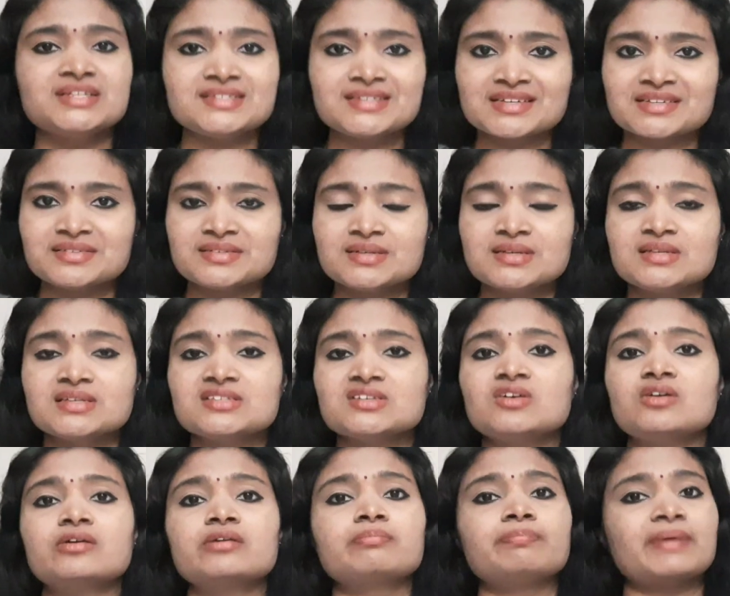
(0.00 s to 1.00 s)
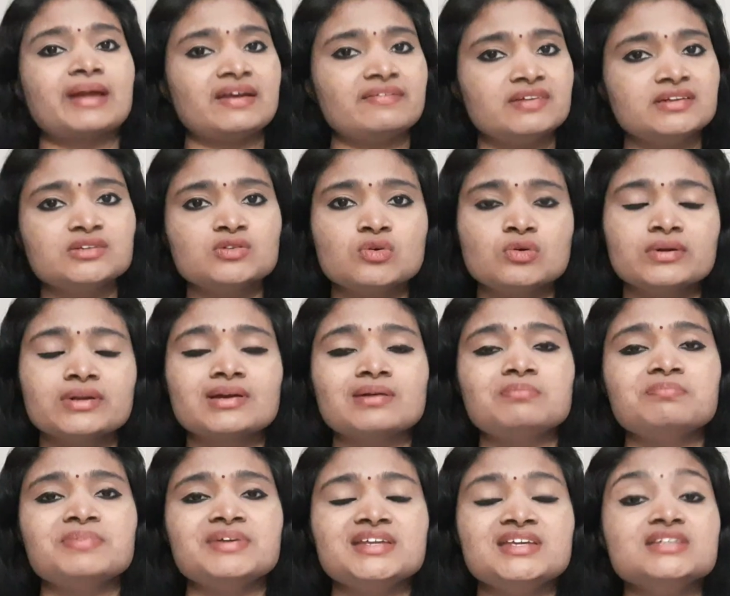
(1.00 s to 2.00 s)
sectors or private core
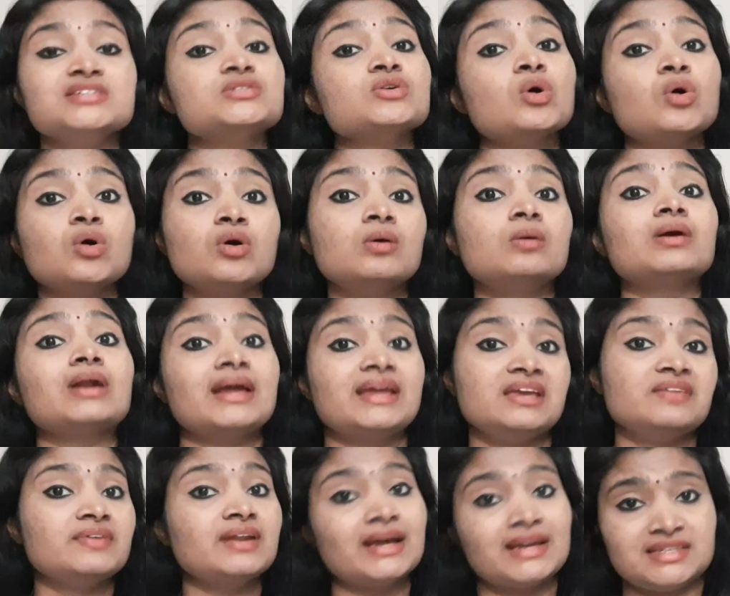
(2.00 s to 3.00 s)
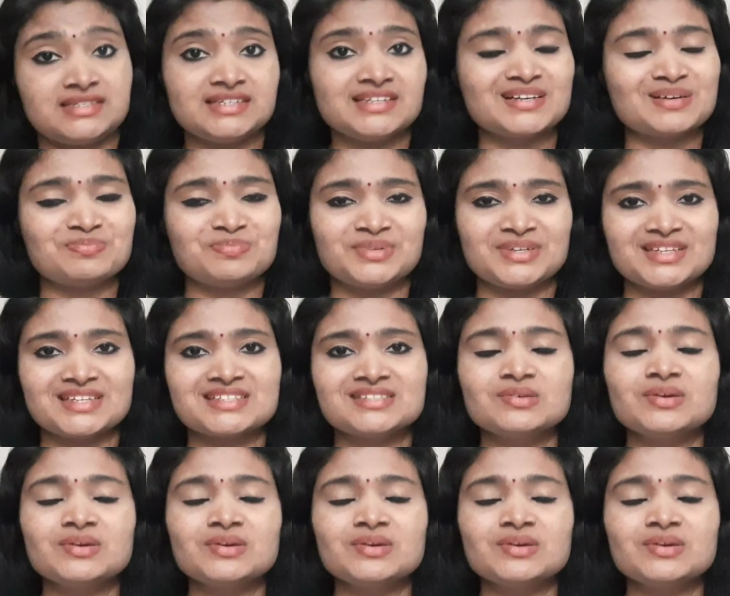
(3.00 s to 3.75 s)
companies or even IT companies.